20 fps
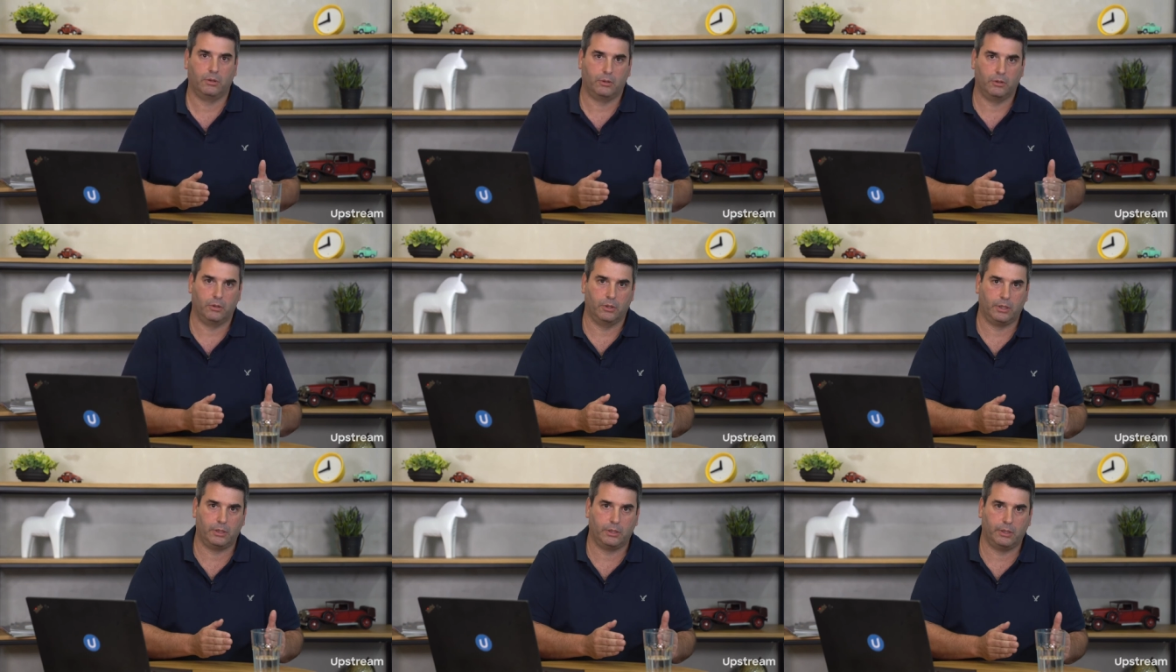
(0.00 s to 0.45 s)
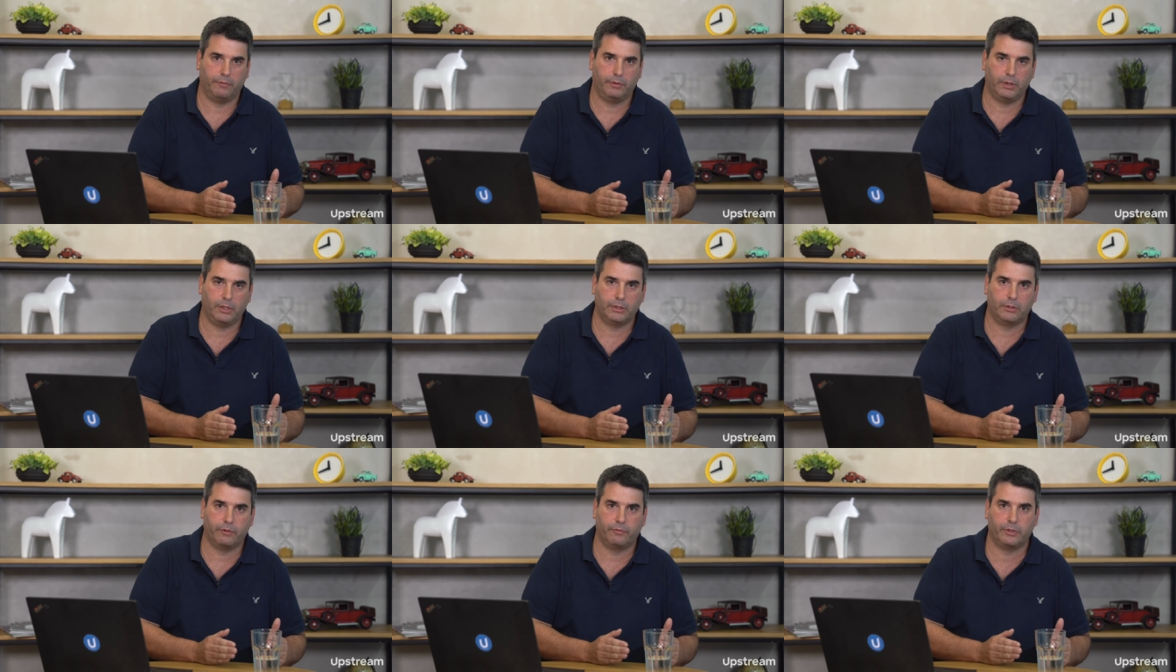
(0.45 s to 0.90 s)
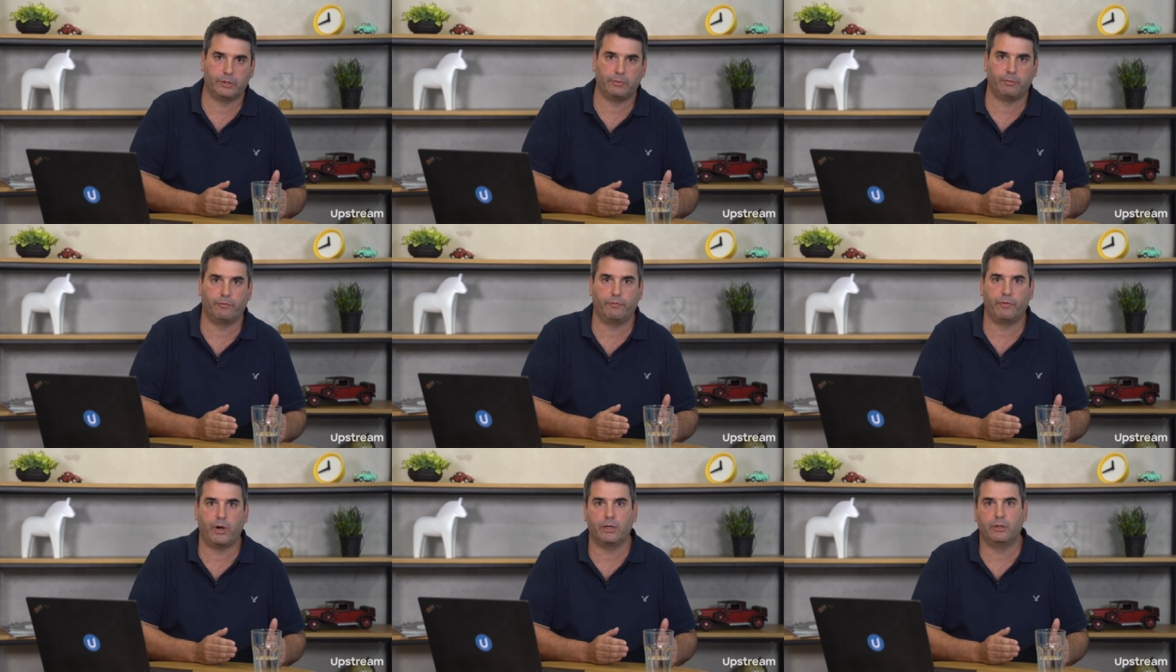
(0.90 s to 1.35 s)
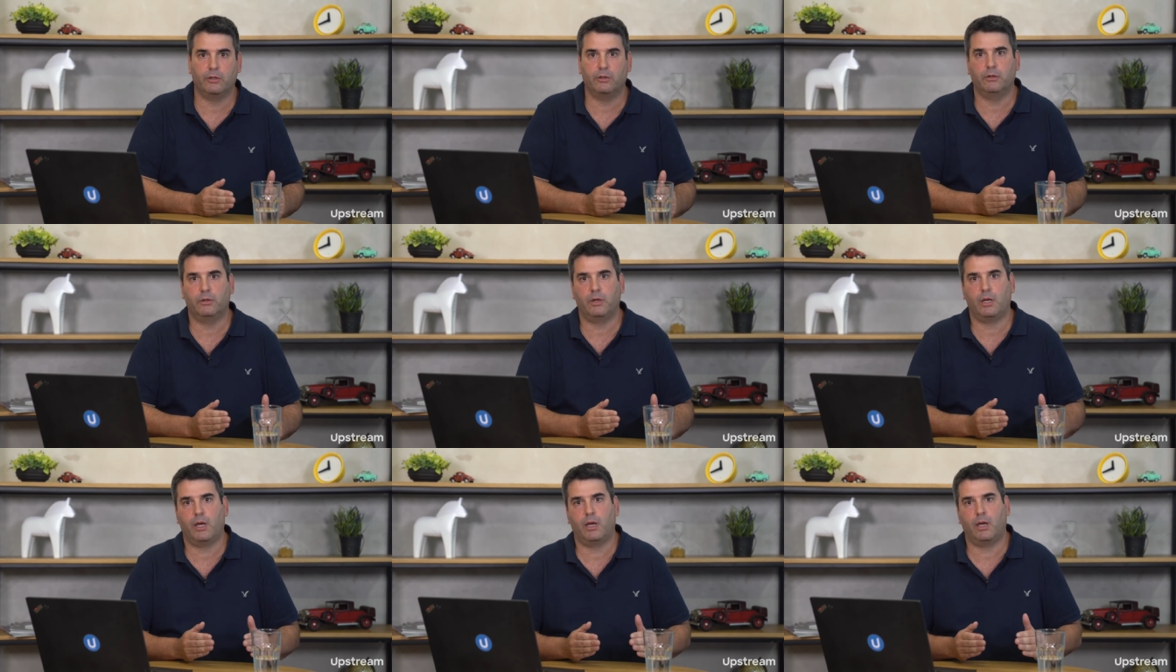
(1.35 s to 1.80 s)
connectivity service
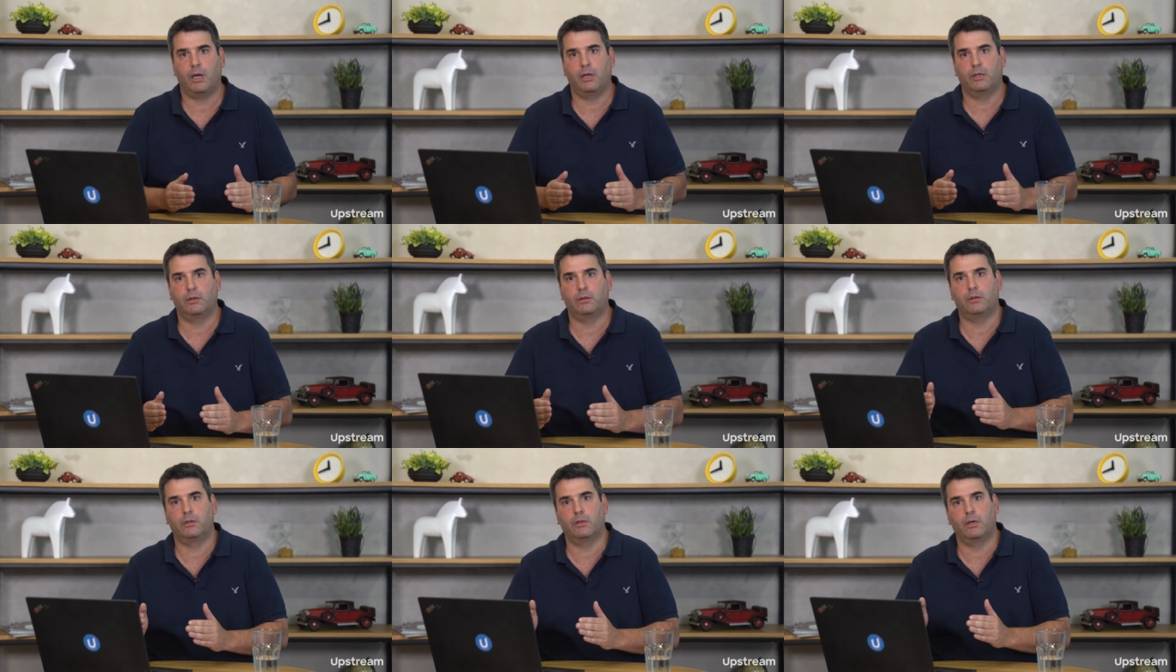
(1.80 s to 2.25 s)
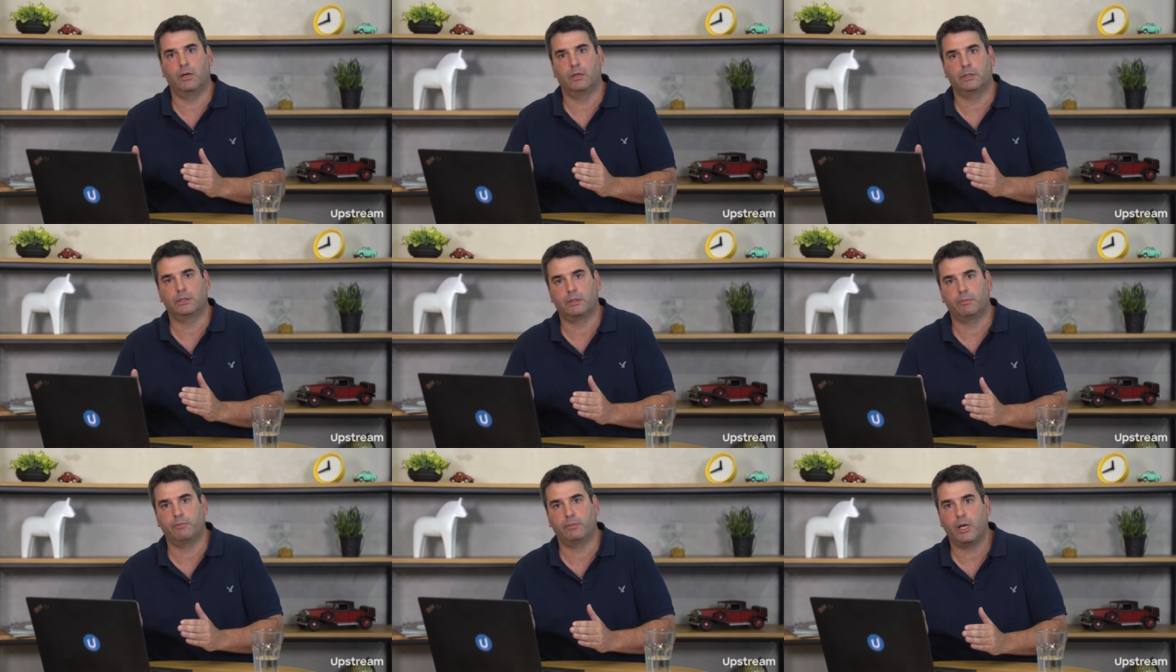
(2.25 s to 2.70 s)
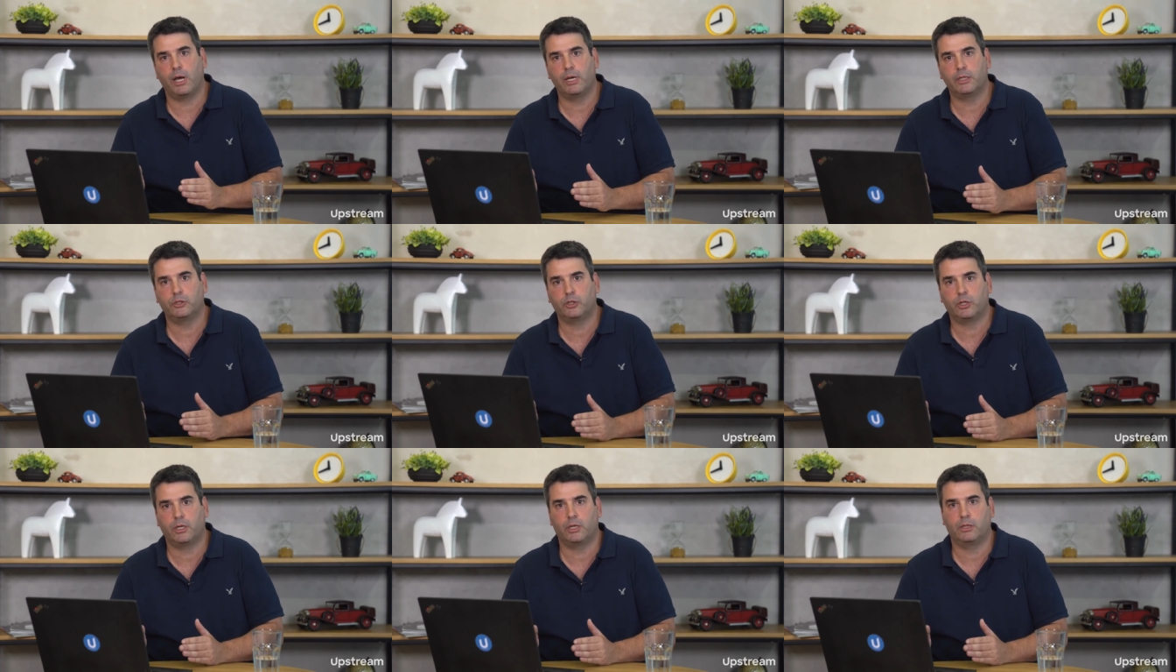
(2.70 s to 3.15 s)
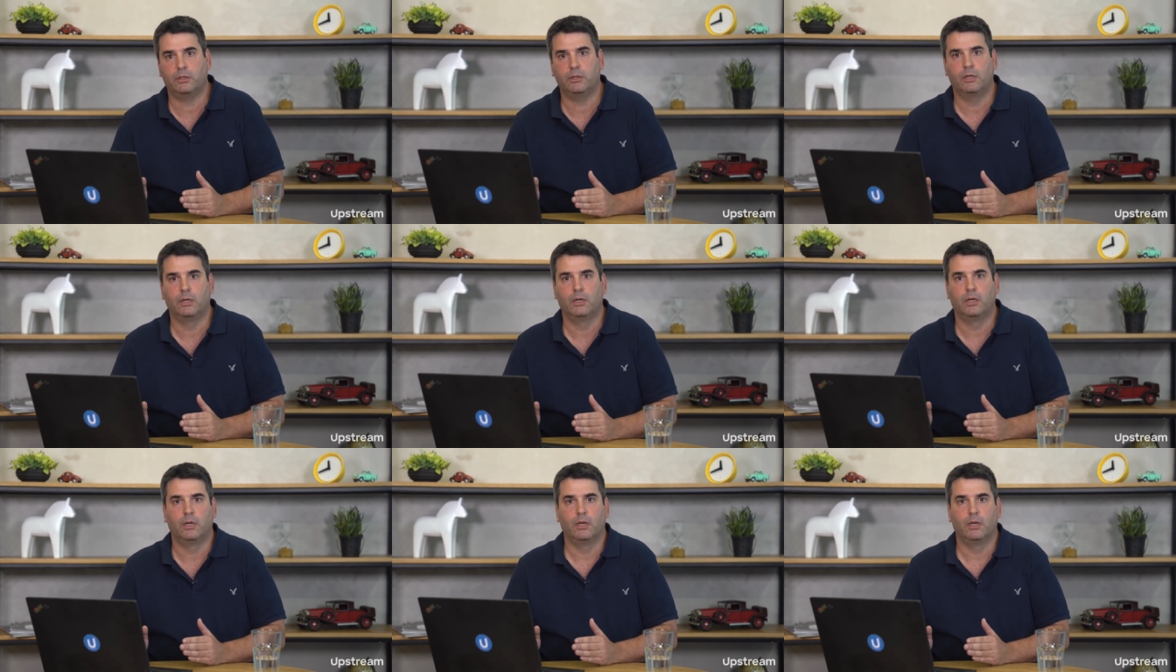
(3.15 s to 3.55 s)
provider, and supply chain